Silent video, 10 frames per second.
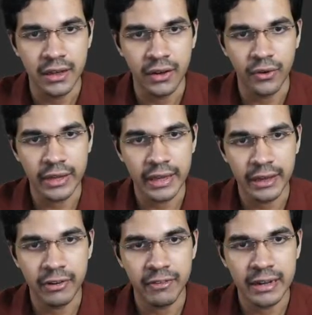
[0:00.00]

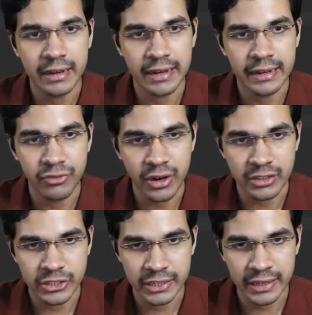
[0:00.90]
Okay, we will create a
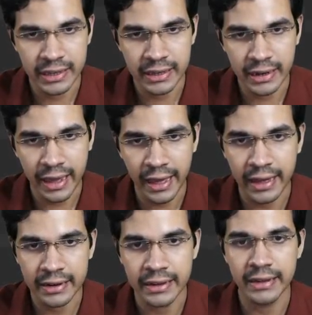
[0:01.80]
function here,
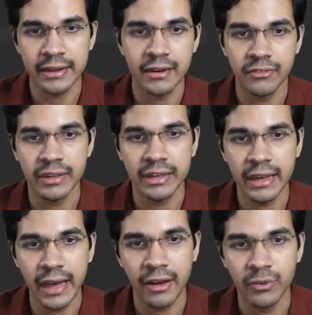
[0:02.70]
and here we
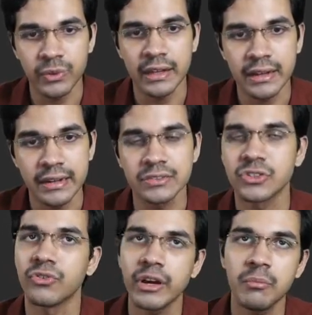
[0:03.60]
have the list
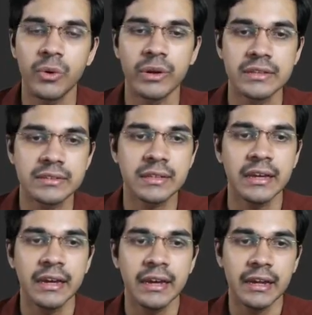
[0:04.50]
of employees.
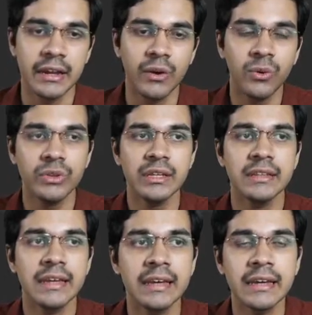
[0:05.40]
Now the
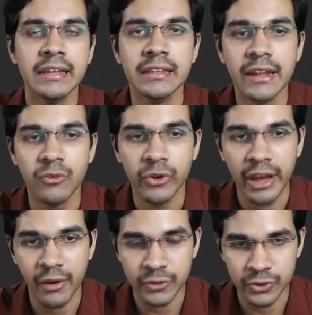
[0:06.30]
thing that we
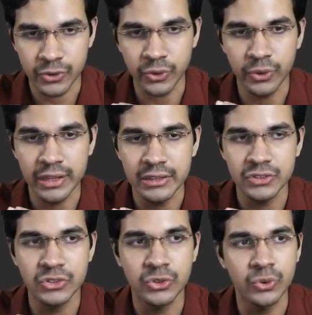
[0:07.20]
have to do
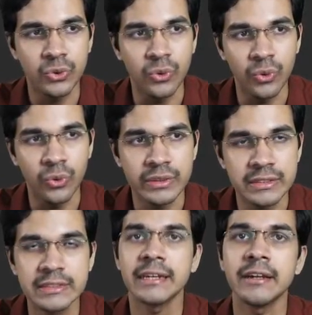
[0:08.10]
is to
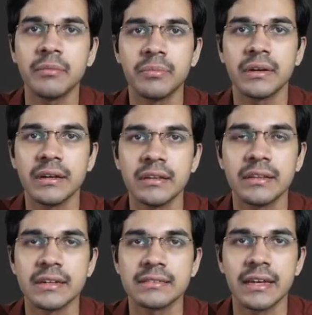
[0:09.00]
set up
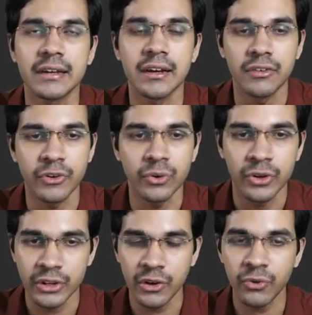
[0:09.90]
the recycler view.
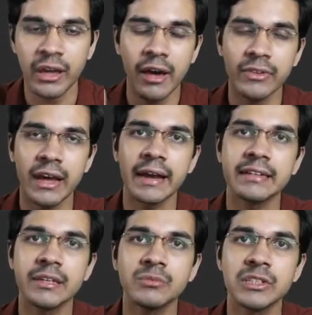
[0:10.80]
Now we have the
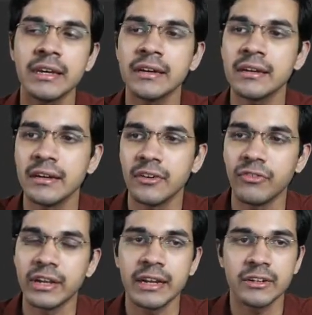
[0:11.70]
items here.
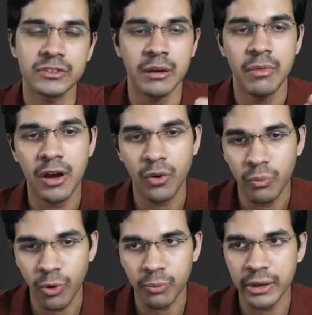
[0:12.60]
We need to somehow
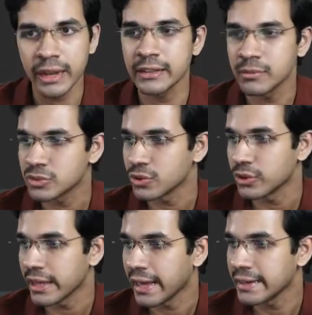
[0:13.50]
populate them so
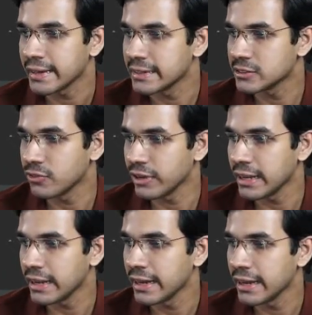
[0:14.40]
that it will